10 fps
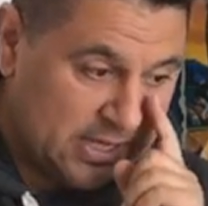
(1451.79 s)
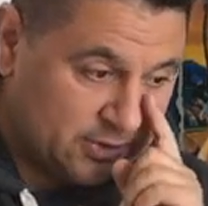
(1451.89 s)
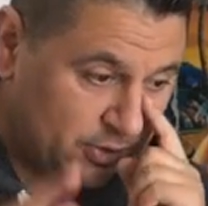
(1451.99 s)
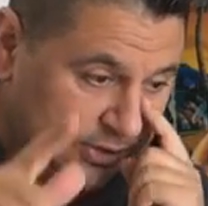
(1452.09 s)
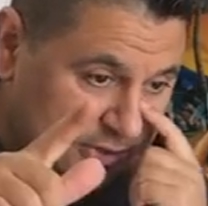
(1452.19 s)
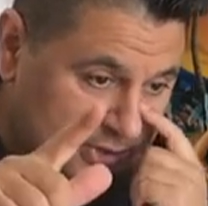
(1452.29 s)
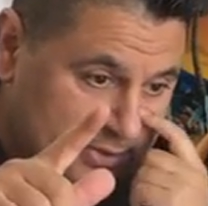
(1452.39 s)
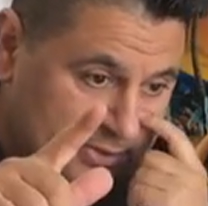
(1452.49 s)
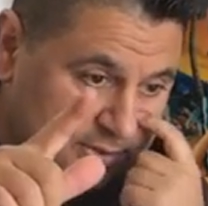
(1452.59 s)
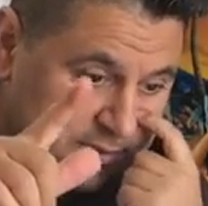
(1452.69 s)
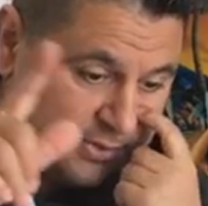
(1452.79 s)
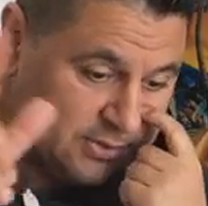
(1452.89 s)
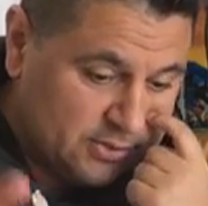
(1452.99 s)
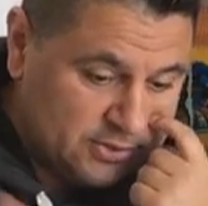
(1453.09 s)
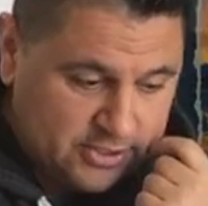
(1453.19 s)
So let's just
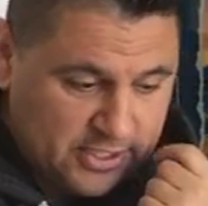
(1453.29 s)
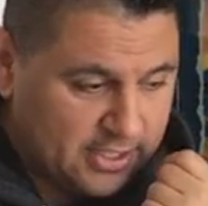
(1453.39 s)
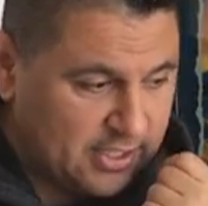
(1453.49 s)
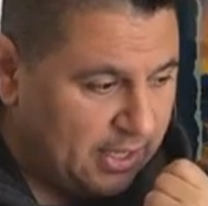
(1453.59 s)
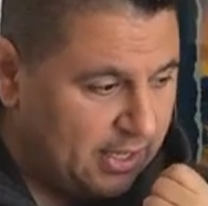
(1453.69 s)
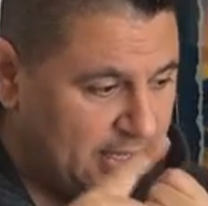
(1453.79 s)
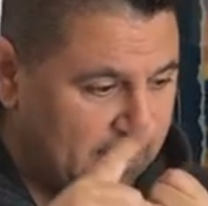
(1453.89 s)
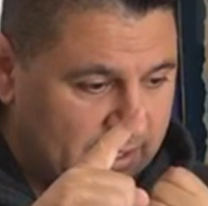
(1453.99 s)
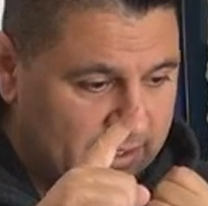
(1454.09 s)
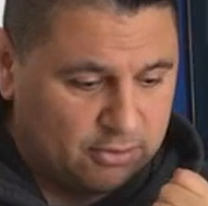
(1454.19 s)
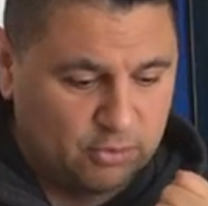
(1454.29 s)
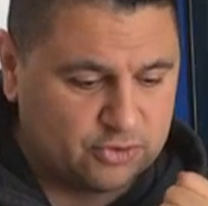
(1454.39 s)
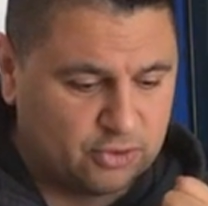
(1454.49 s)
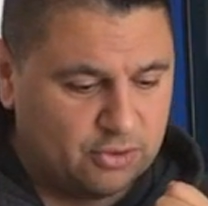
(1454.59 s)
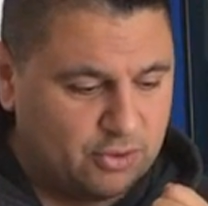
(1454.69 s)
take a
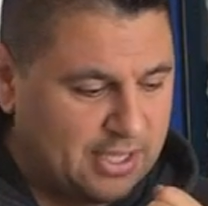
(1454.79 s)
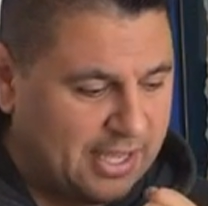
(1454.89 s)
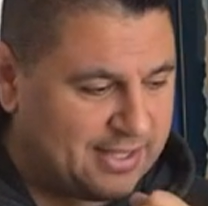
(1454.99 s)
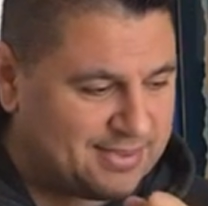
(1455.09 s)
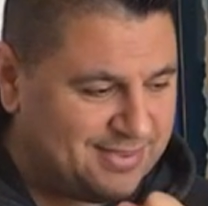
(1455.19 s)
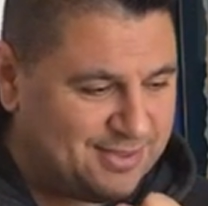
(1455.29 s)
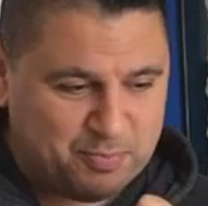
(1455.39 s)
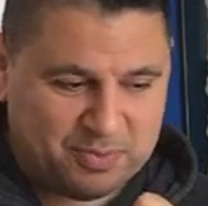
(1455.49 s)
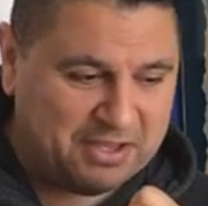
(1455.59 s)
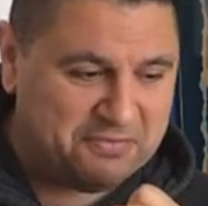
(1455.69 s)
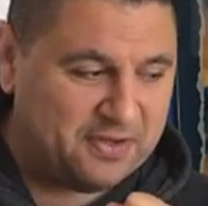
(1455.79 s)
closer look at the playfield,